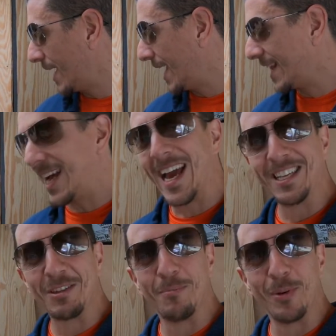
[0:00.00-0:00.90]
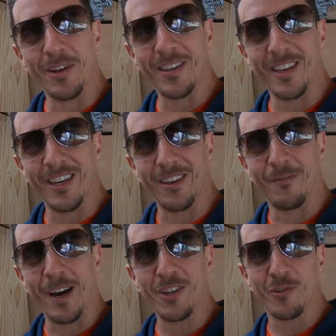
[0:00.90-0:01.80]
and I had to put
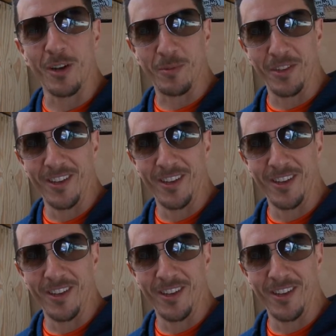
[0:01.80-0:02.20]
vice grips